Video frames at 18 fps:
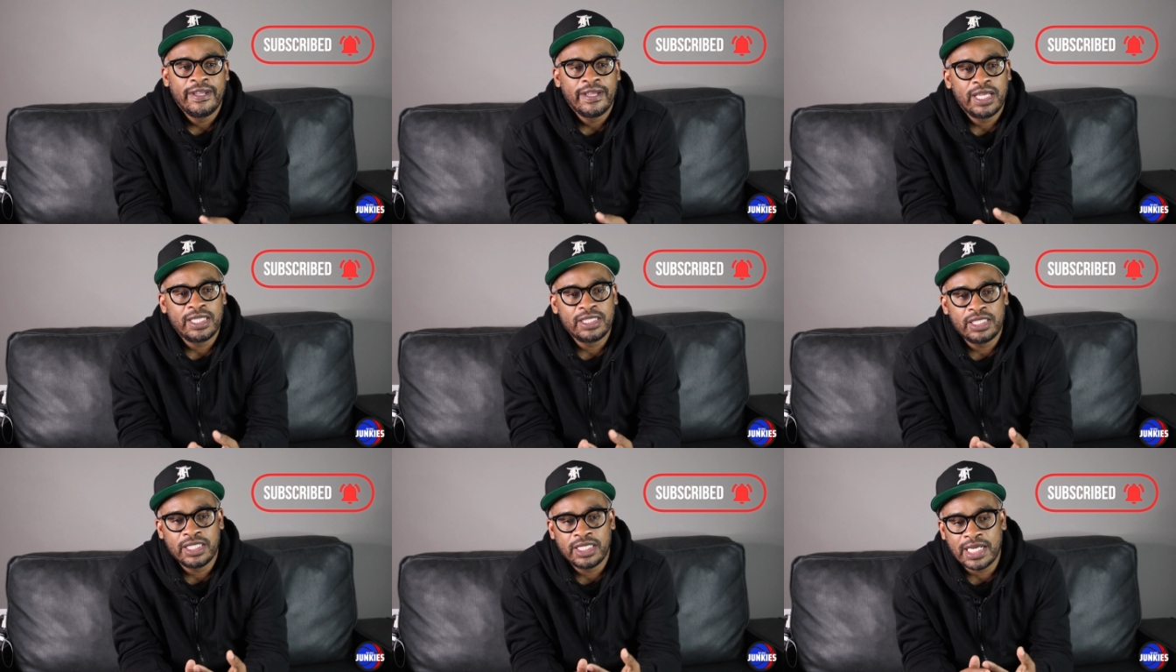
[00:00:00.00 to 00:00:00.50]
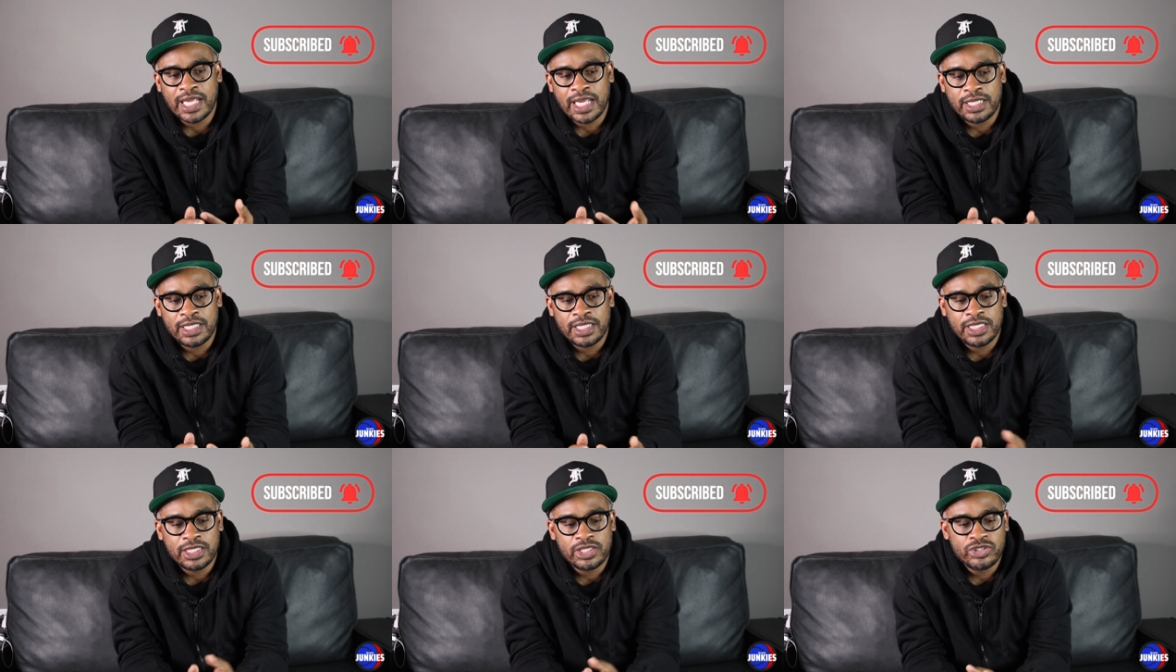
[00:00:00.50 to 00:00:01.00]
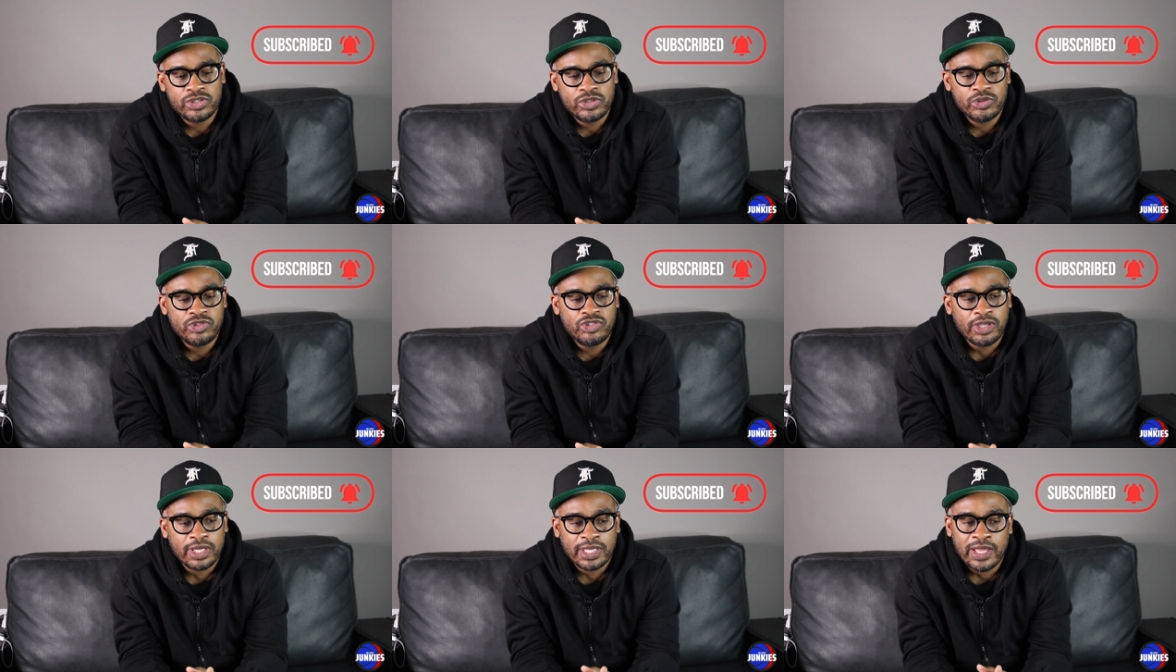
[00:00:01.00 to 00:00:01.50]
And then I need to
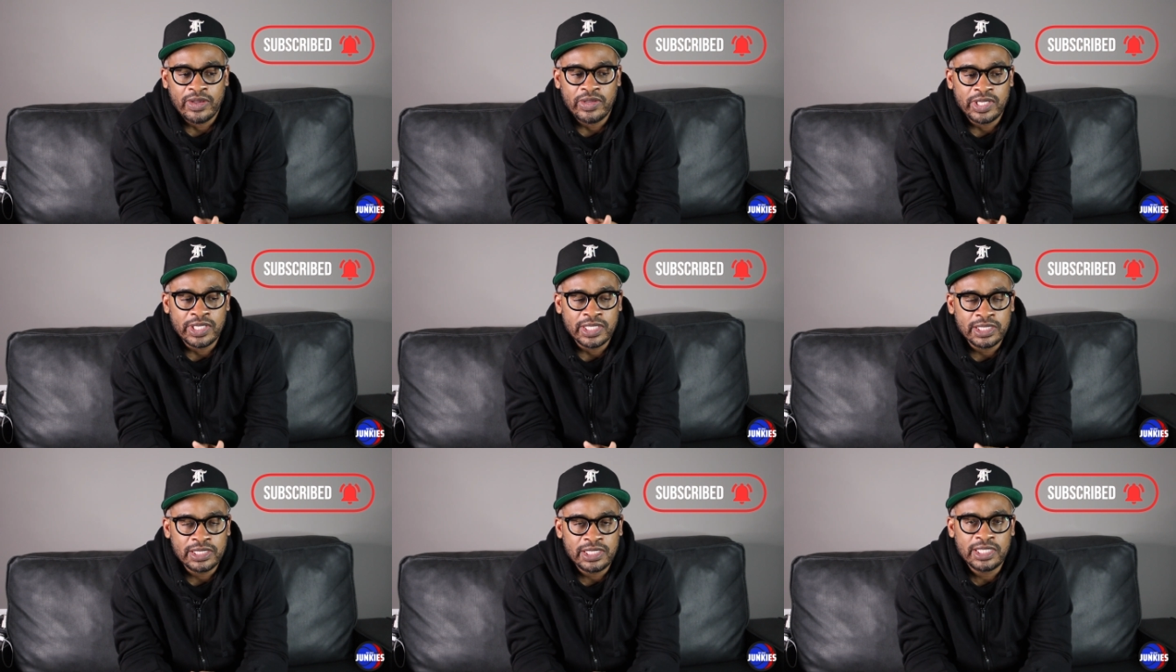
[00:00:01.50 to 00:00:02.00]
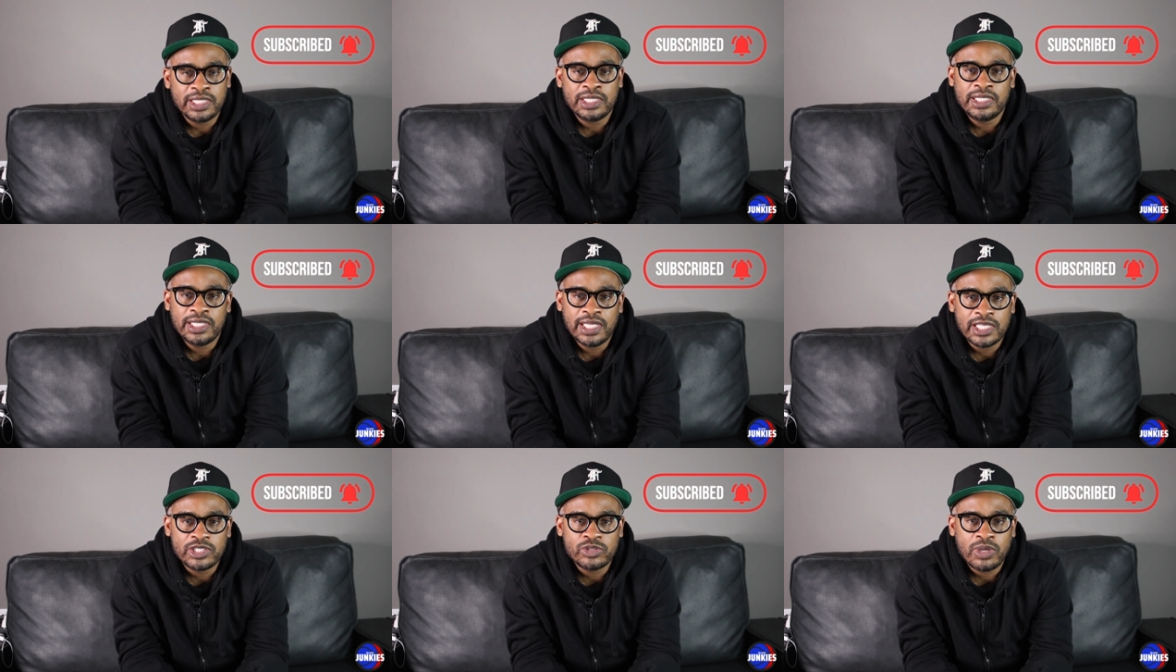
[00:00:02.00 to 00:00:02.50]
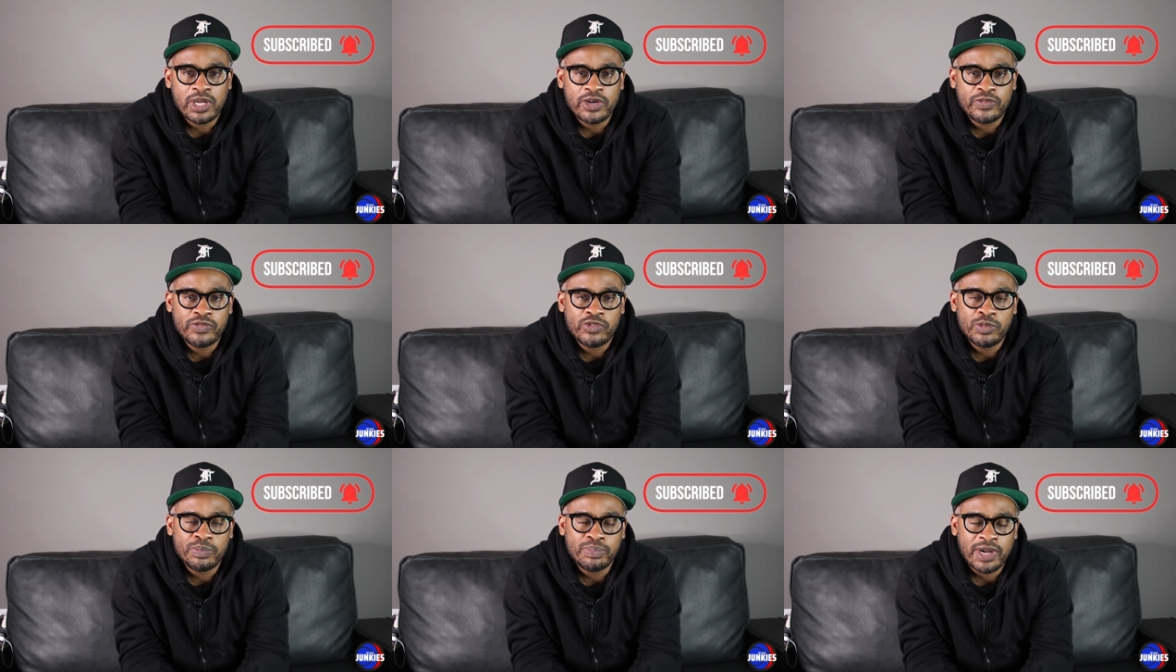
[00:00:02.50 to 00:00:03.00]
check out Italy. Italy has quite a
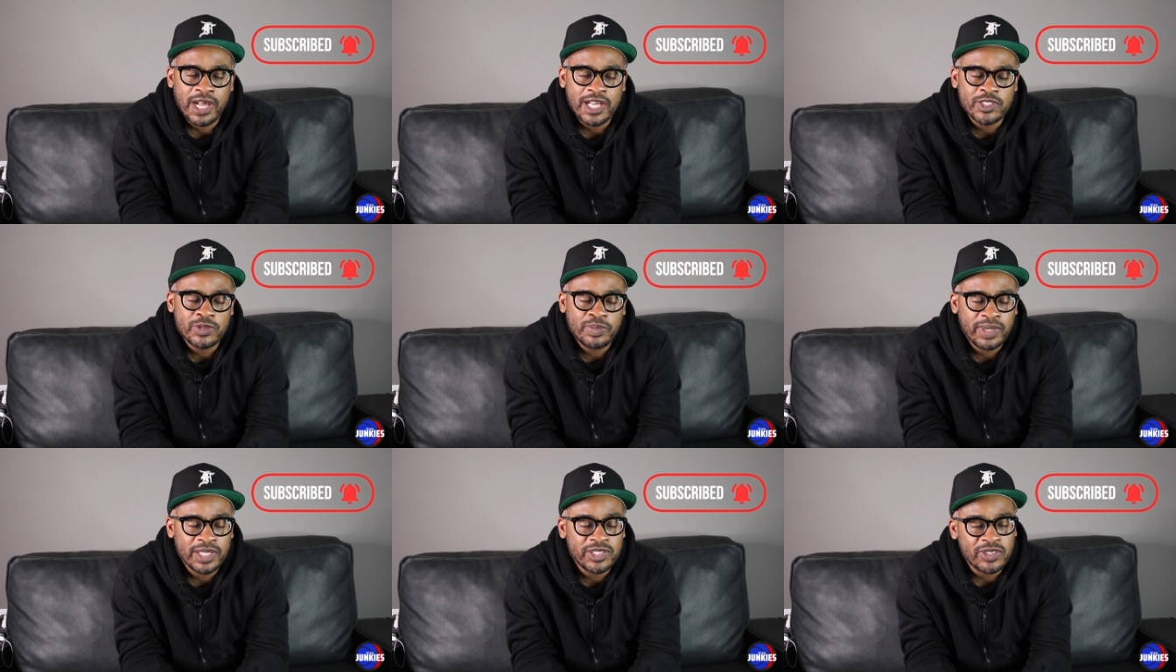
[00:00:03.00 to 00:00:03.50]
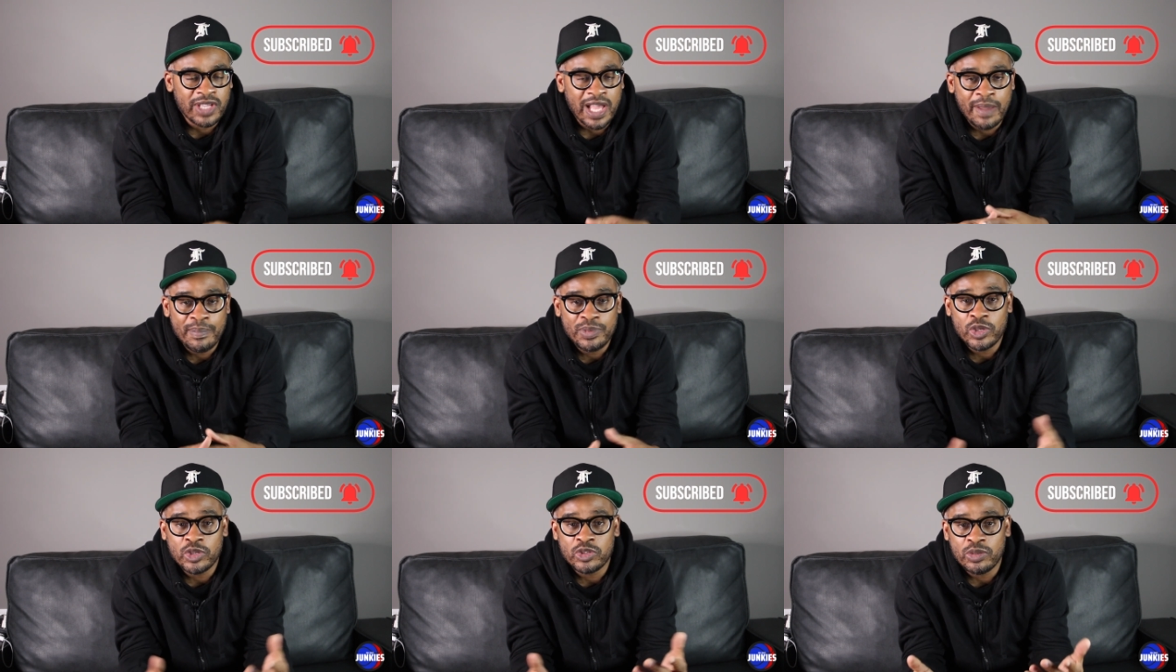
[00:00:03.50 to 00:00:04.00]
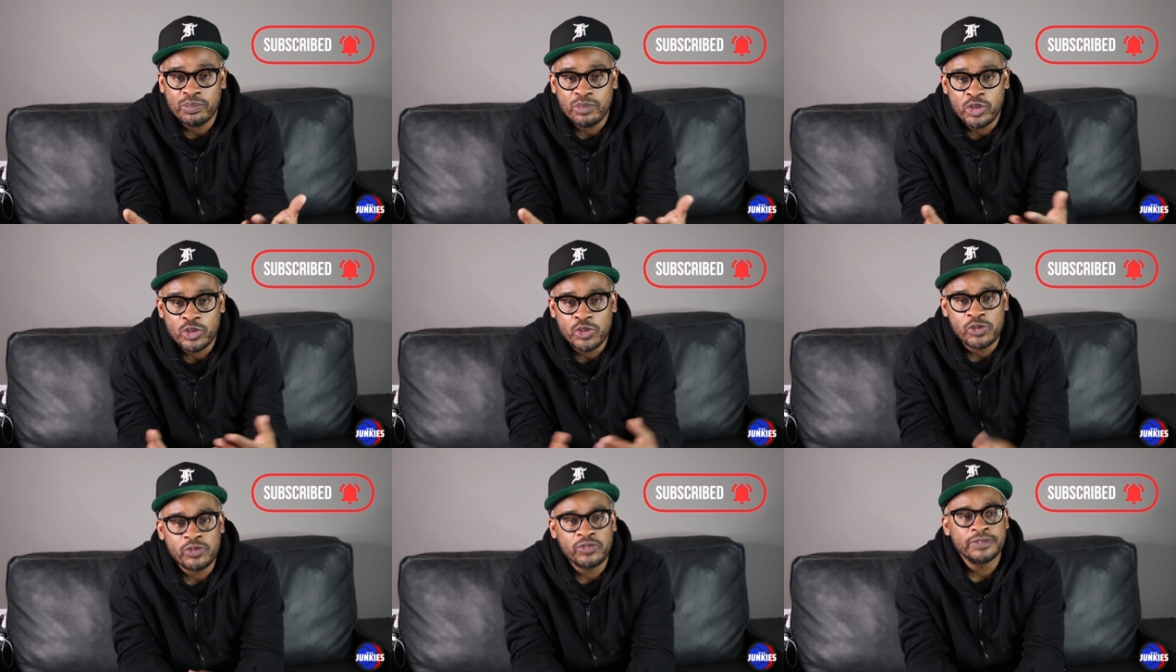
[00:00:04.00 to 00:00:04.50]
few prospects. So I'll be on the
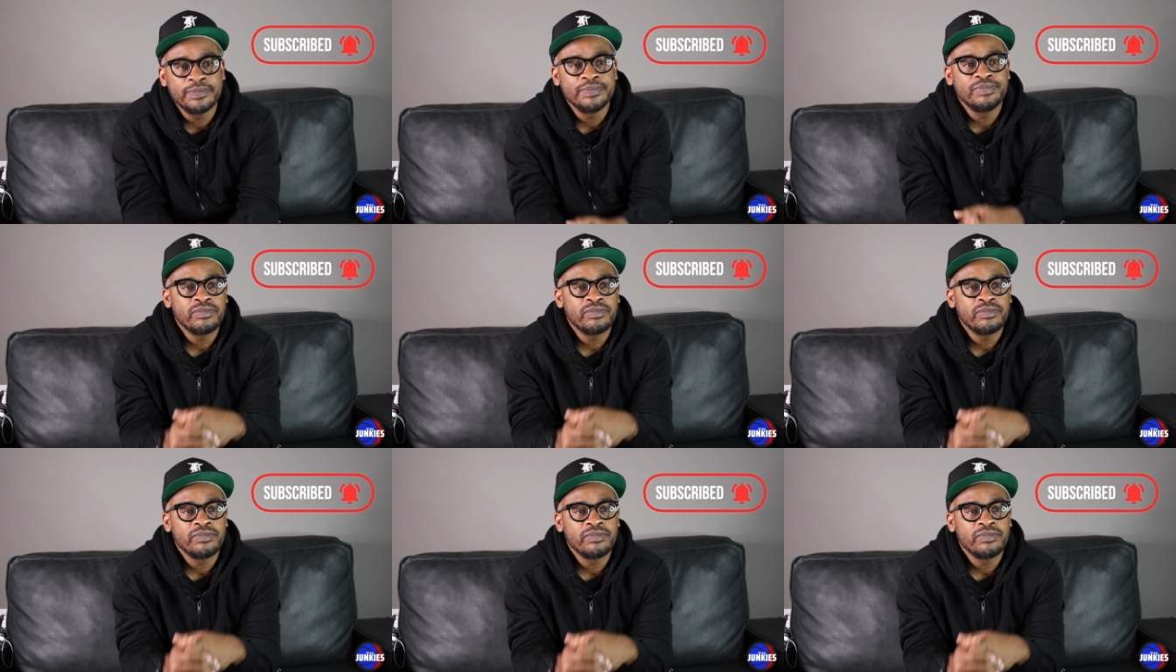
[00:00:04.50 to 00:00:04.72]
move.